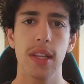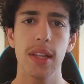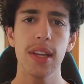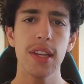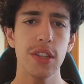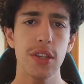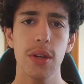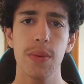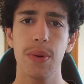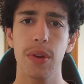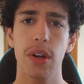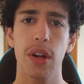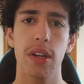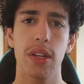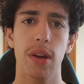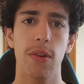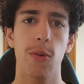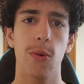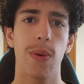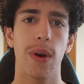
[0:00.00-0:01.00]
Elite 2.0
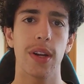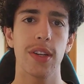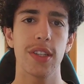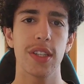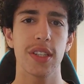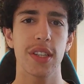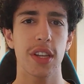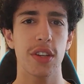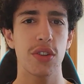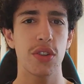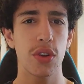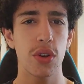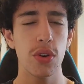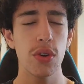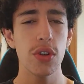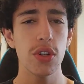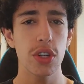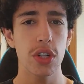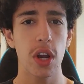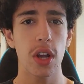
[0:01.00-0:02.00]
Double Punch is a
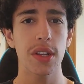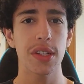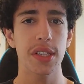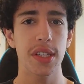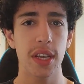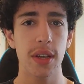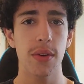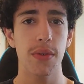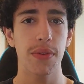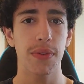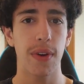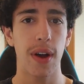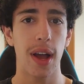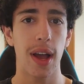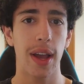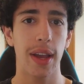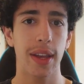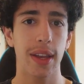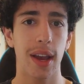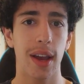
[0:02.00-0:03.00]
2-shot
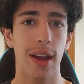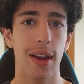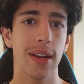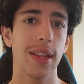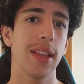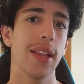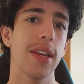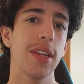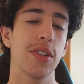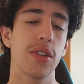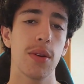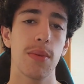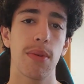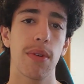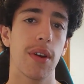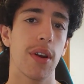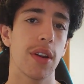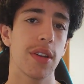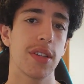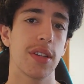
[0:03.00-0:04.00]
single-fire gun in Elite
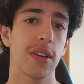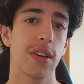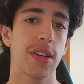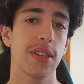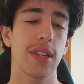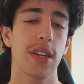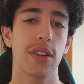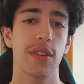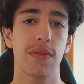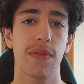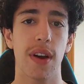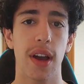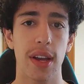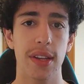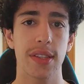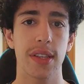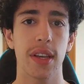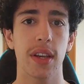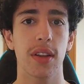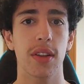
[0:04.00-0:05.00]
2.0 series that
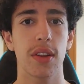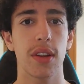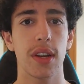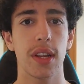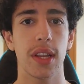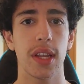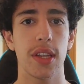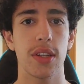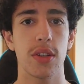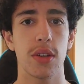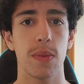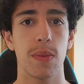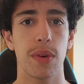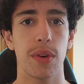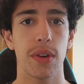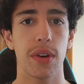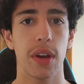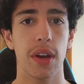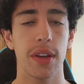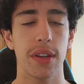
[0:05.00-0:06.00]
fires the included Elite
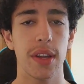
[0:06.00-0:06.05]
2.0